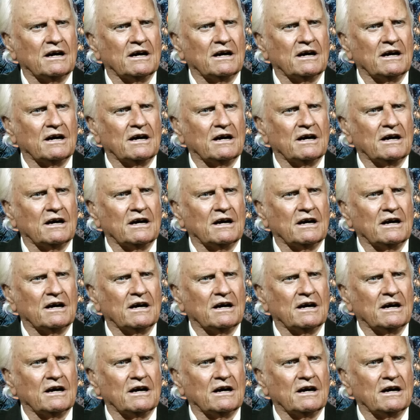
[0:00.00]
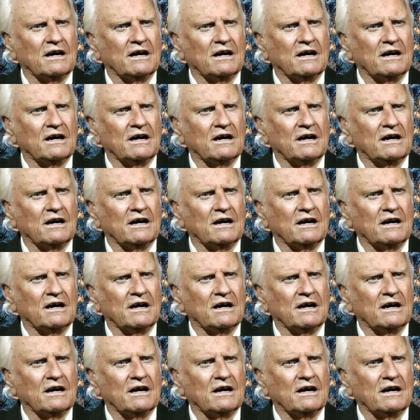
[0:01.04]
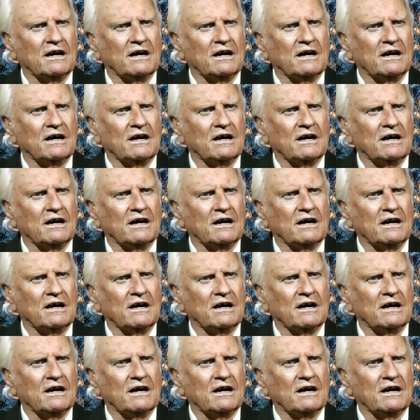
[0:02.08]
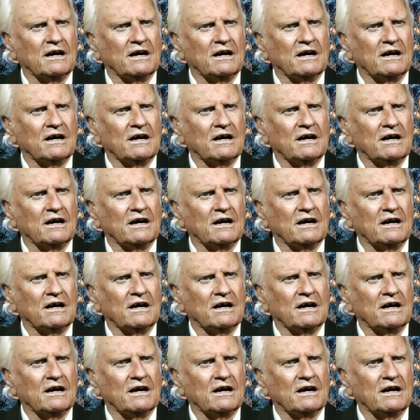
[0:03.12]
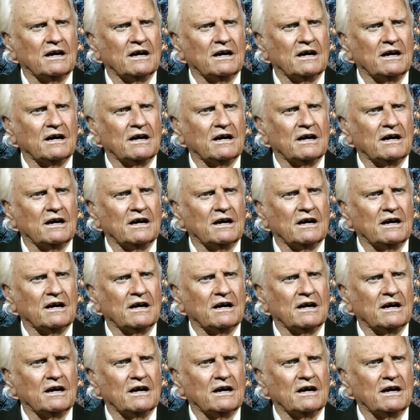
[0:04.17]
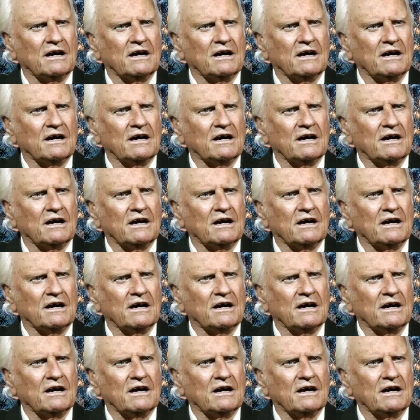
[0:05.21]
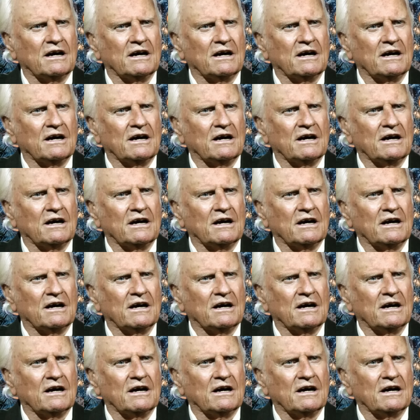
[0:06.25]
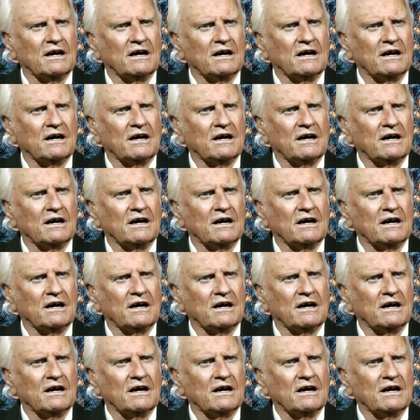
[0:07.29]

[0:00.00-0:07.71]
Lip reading: (no lip movement)